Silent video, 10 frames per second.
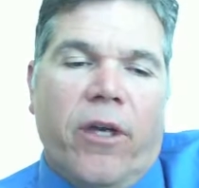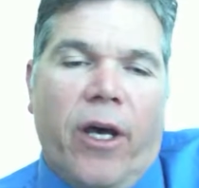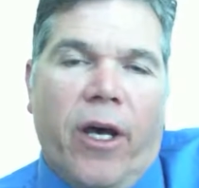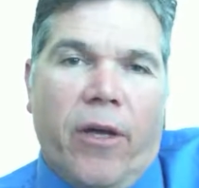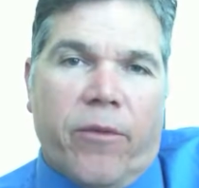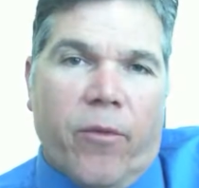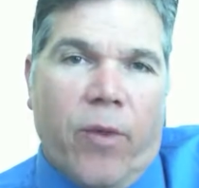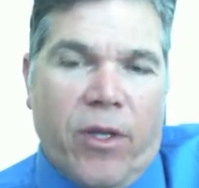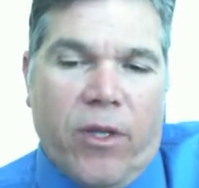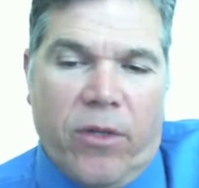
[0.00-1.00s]

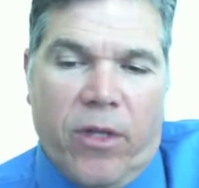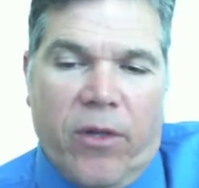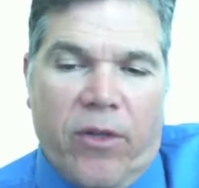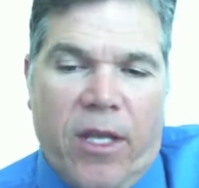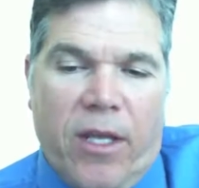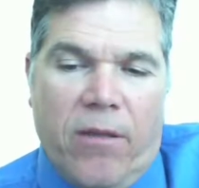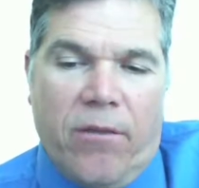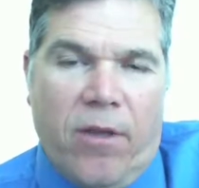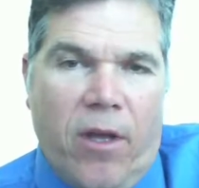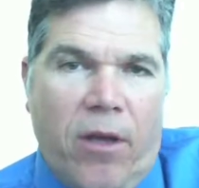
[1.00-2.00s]
what
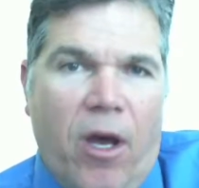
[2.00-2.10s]
the